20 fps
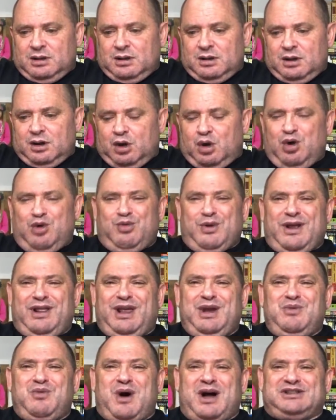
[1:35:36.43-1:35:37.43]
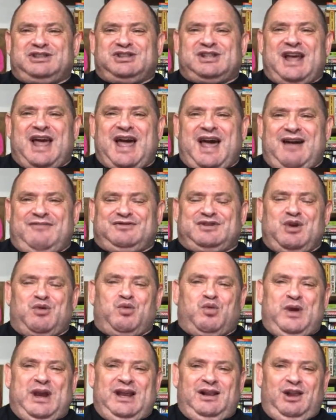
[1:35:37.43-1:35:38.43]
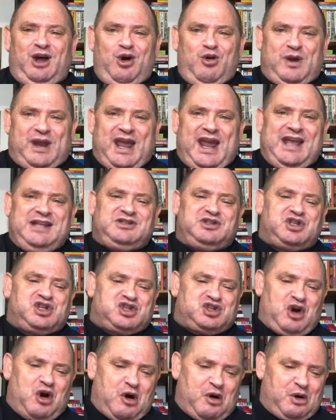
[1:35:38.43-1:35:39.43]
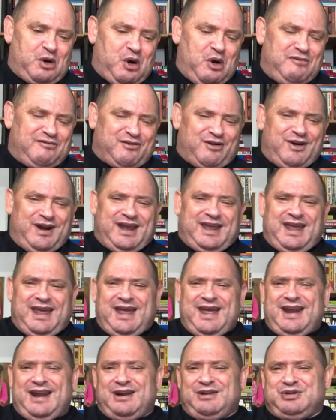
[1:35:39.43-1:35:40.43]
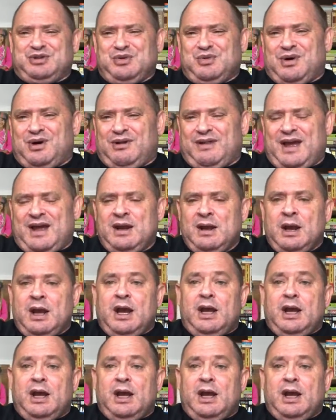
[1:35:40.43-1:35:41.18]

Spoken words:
who really wants to have to relocate and start over again and do all that?